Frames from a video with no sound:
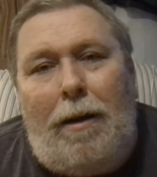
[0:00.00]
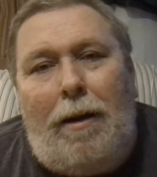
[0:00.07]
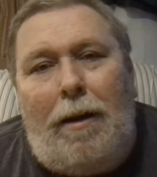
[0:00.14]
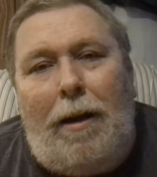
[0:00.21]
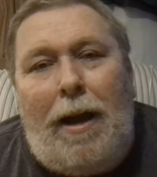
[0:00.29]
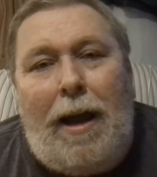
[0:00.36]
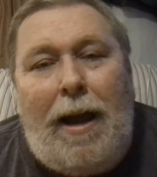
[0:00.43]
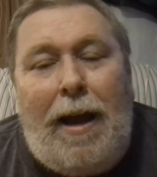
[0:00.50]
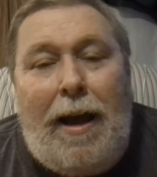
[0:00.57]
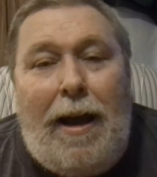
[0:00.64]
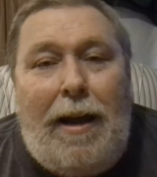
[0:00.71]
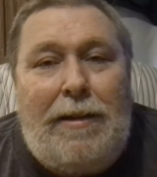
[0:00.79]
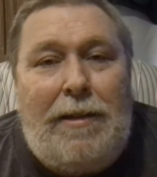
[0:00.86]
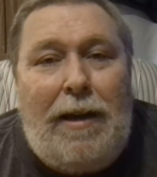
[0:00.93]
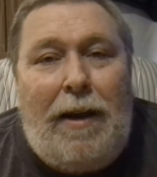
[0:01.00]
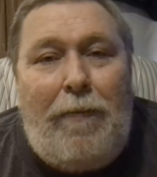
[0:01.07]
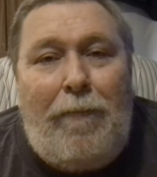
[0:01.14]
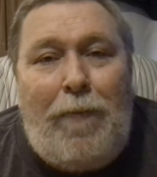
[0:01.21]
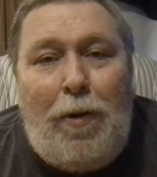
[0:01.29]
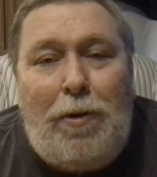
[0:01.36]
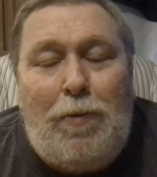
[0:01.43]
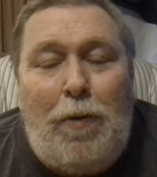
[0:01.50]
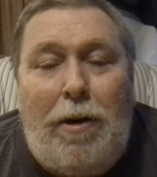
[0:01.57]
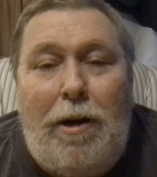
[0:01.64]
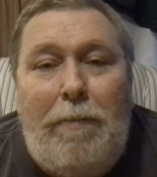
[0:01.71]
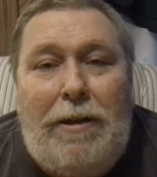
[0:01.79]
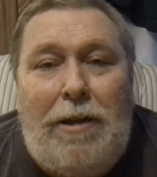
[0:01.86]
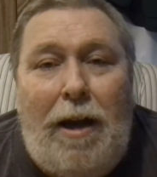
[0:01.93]
That's it, folks. We're going to
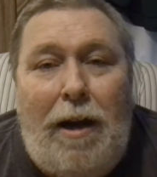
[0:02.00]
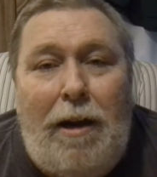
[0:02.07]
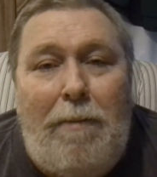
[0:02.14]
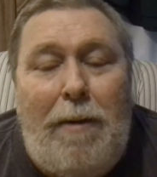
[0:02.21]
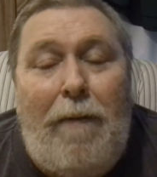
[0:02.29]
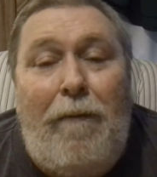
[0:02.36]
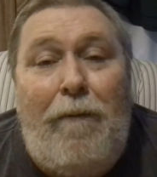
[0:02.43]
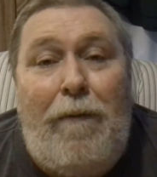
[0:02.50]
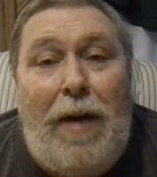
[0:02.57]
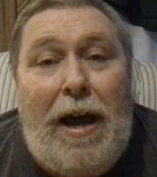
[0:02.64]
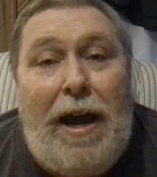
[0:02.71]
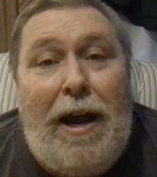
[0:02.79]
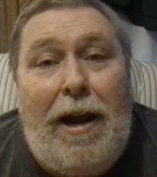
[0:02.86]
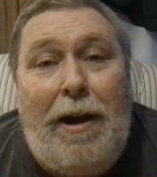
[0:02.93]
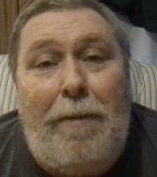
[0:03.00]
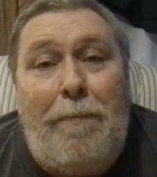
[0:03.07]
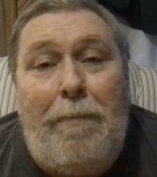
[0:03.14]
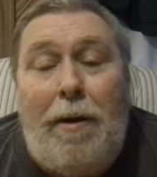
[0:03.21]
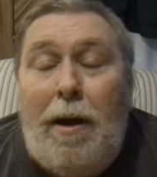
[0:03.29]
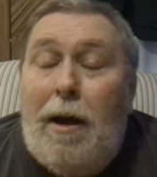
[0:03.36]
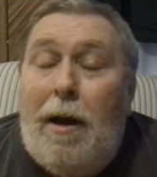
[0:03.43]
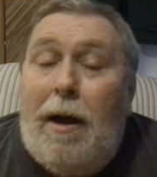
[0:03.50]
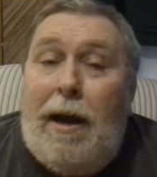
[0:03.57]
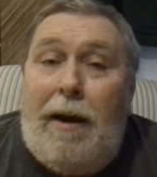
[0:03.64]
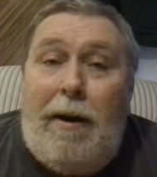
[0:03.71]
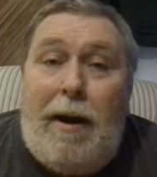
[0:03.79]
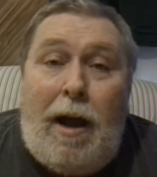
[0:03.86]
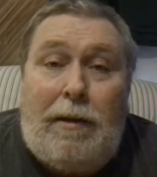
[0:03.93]
be talking about fame and
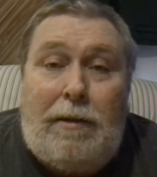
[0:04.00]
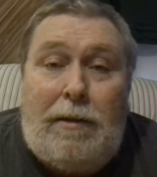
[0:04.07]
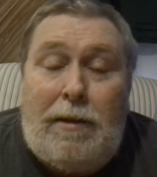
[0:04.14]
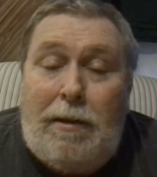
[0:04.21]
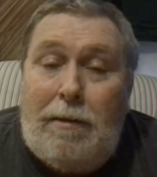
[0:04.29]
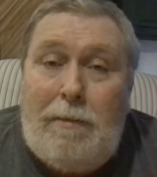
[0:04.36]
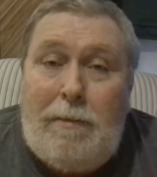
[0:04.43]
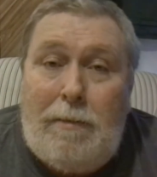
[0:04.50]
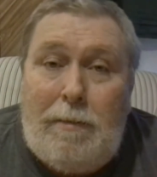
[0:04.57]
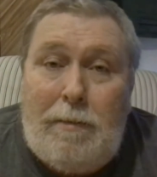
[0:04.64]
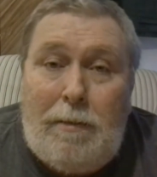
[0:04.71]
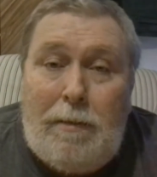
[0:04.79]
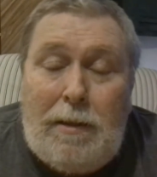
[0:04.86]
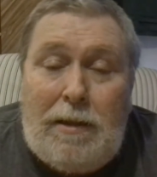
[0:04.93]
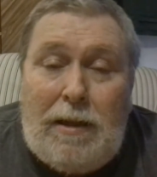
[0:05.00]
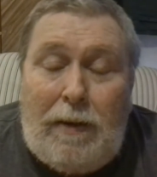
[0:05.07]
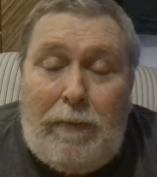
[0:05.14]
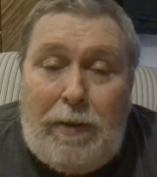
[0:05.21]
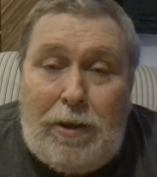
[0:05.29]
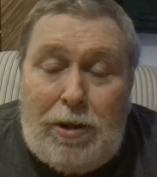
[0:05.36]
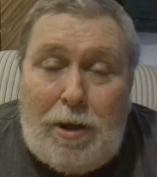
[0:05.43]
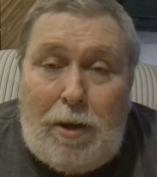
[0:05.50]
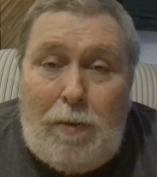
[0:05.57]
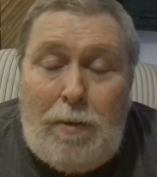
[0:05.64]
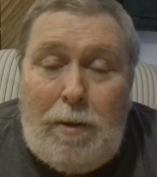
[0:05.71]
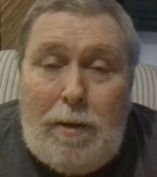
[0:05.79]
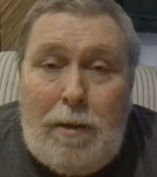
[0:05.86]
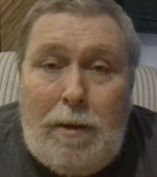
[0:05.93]
not the TV show.
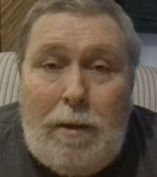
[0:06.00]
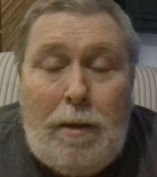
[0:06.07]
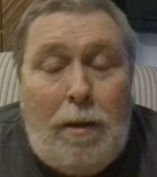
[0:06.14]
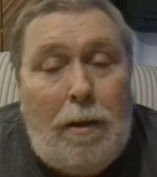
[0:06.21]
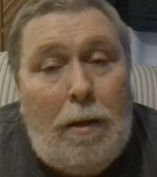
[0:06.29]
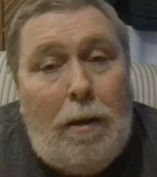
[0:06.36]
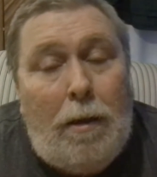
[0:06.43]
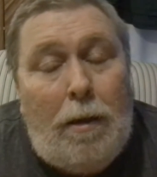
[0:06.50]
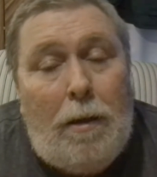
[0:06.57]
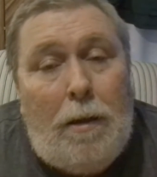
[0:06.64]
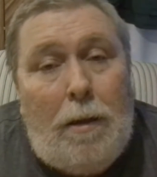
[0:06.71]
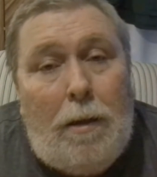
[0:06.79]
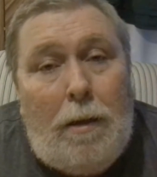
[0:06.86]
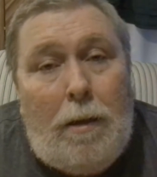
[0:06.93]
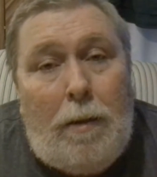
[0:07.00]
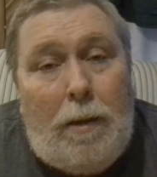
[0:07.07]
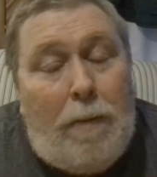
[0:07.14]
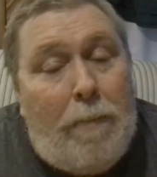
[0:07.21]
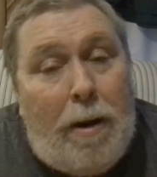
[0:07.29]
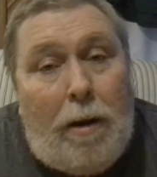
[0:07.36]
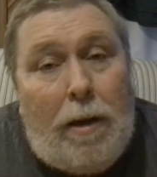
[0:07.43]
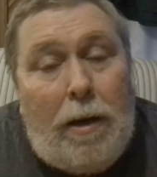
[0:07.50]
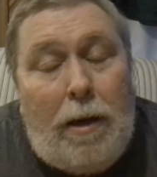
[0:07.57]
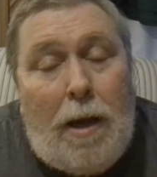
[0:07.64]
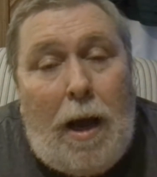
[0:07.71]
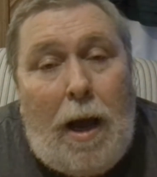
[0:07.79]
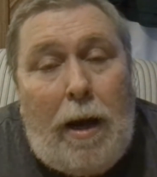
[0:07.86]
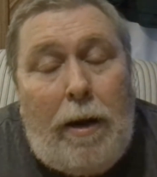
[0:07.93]
The American
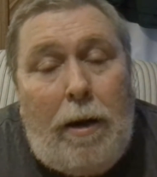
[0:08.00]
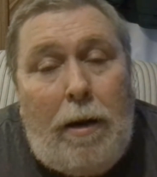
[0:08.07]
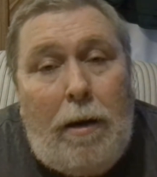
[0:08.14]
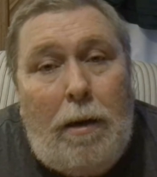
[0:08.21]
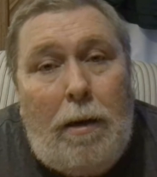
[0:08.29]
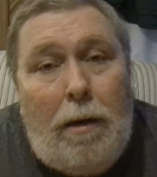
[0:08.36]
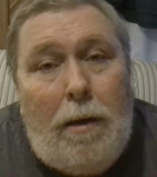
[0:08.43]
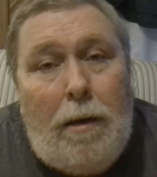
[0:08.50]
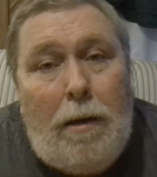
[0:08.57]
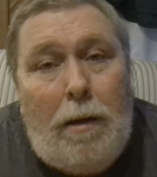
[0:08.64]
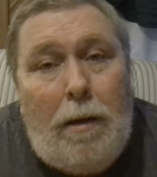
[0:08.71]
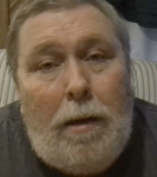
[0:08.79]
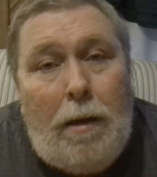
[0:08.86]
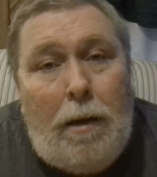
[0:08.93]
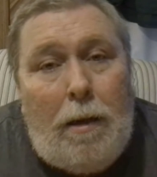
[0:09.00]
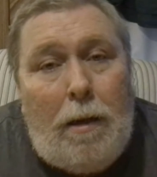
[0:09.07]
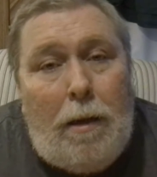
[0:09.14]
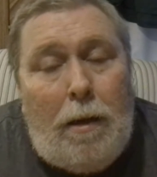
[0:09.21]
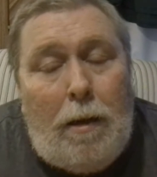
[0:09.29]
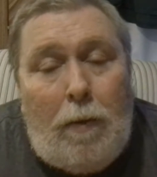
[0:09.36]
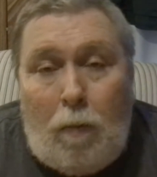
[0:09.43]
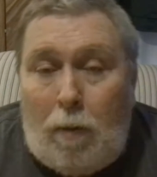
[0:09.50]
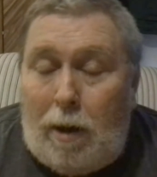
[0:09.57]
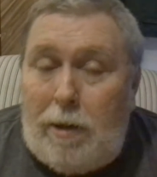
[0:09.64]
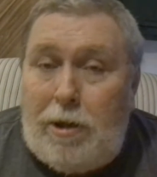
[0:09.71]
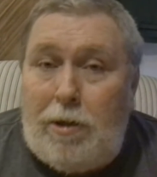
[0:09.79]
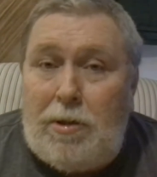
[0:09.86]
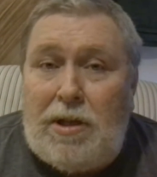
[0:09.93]
God.
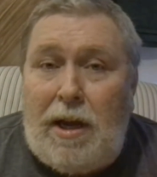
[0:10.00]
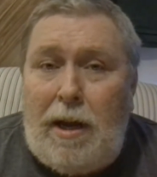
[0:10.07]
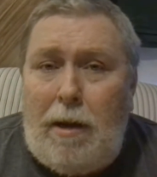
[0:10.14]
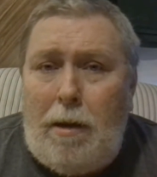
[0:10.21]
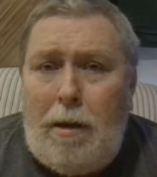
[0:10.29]
What, you say?